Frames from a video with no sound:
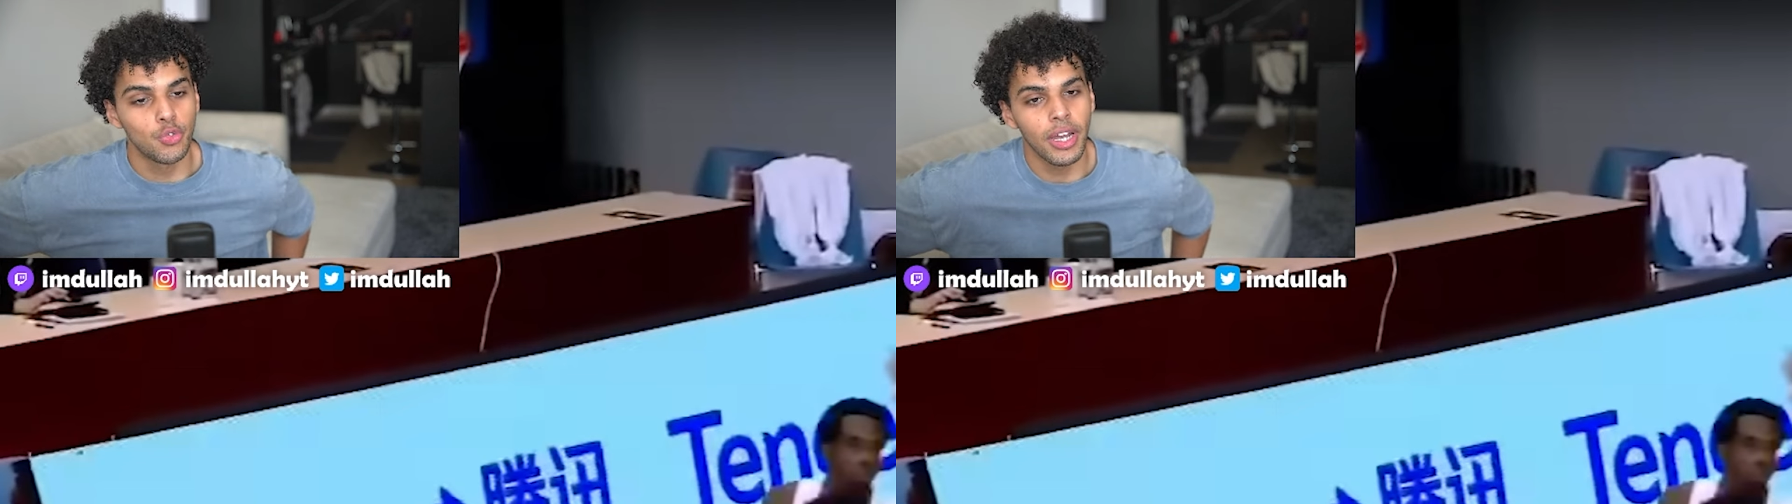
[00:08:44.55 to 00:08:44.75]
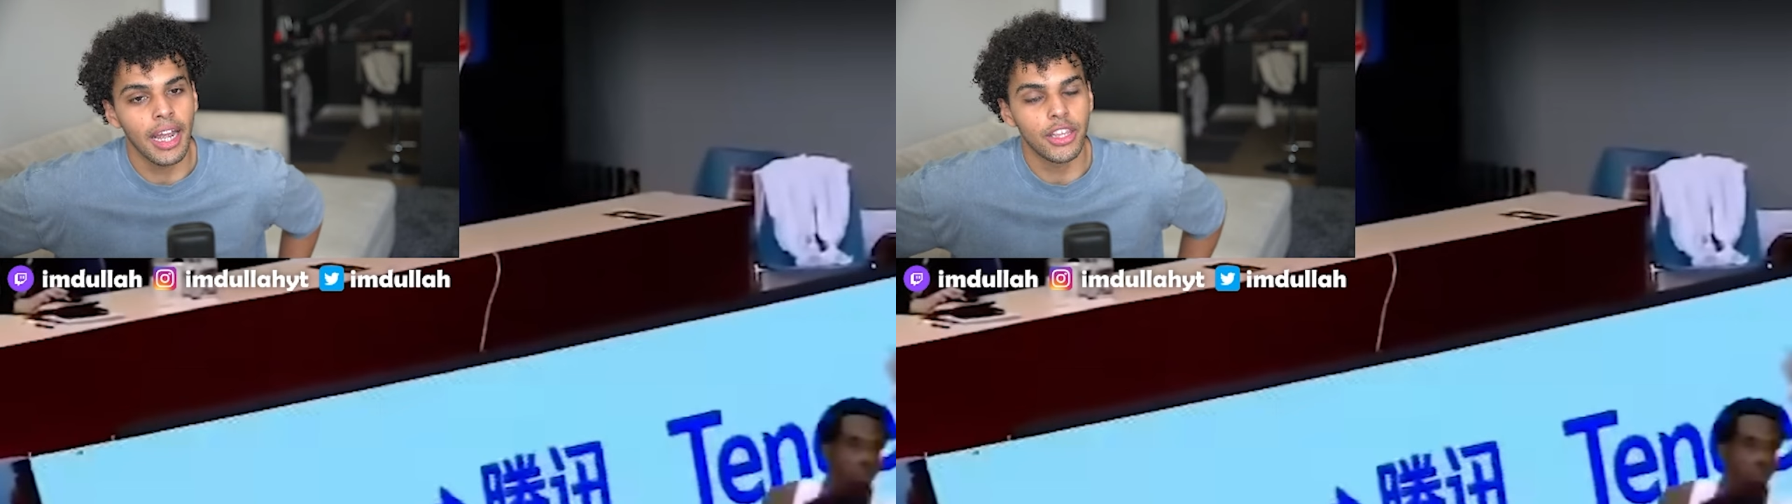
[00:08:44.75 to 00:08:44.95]

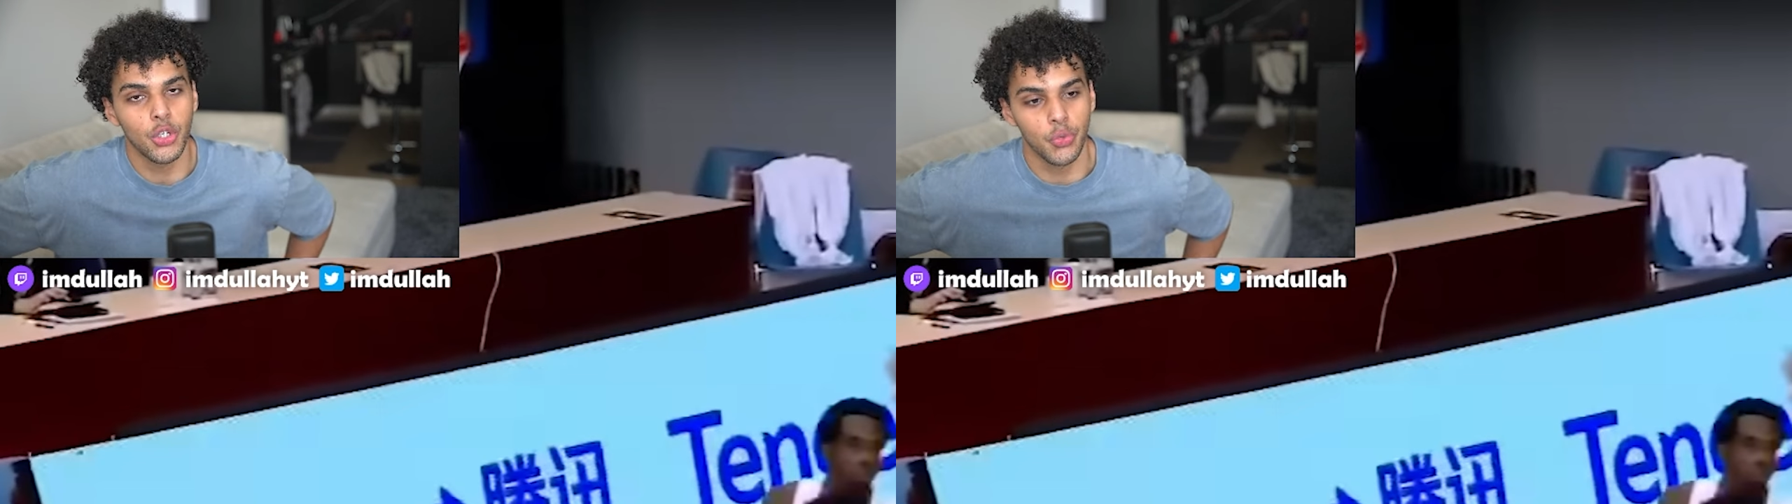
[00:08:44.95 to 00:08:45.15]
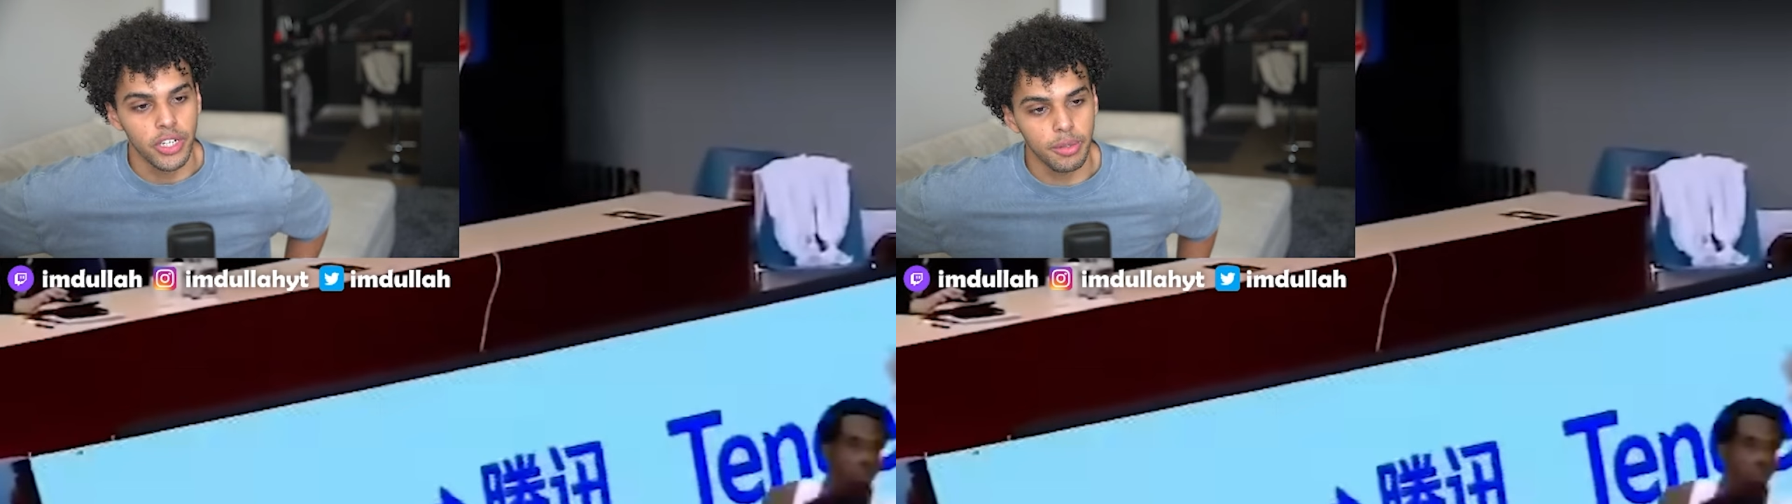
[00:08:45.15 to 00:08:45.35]
You're right
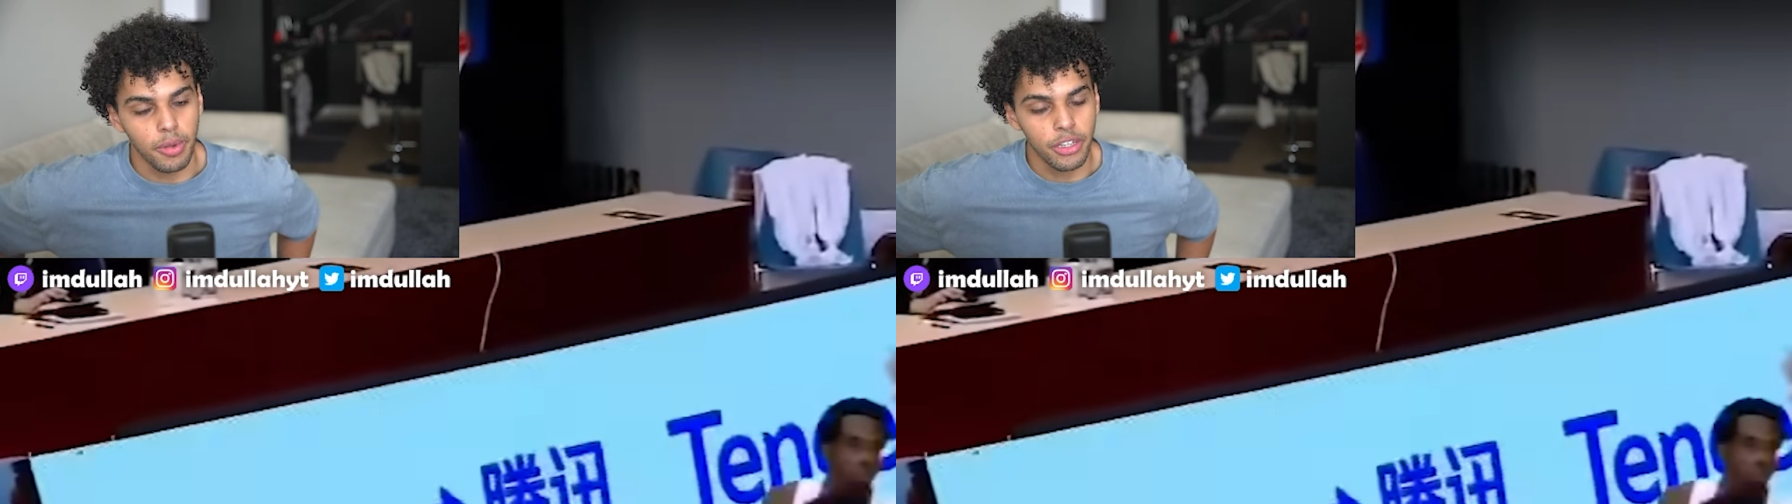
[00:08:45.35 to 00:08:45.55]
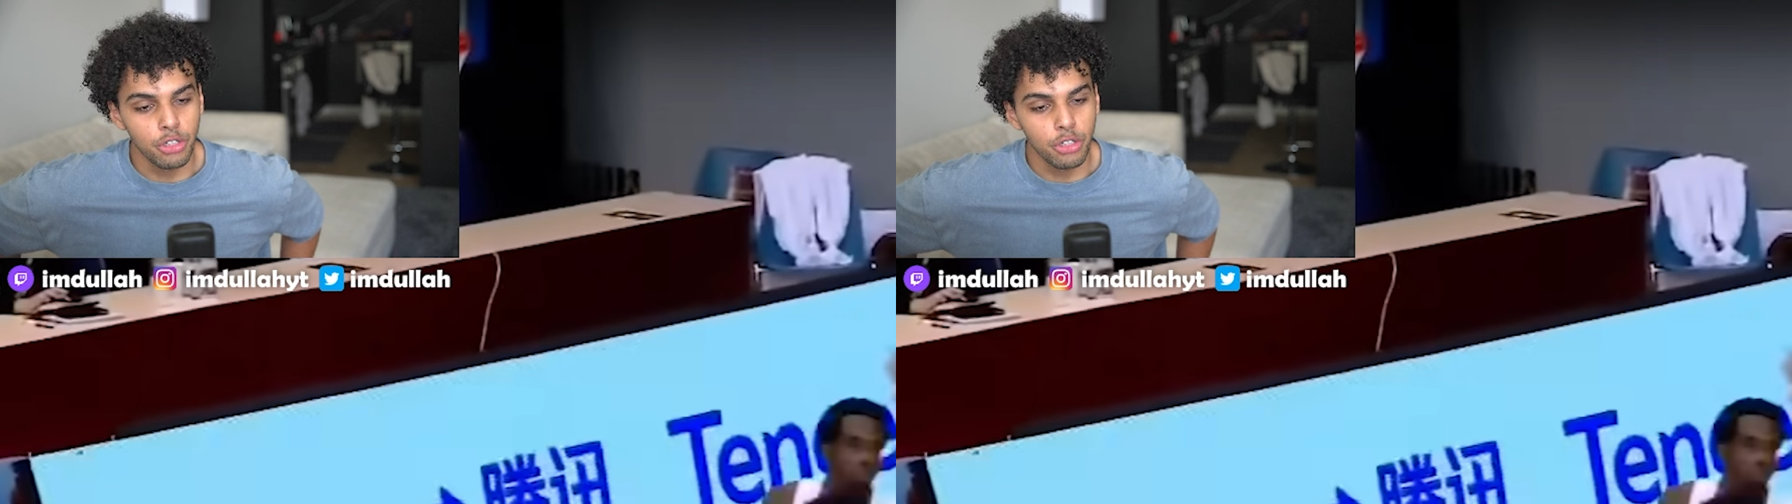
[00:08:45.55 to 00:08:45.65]
at the rim.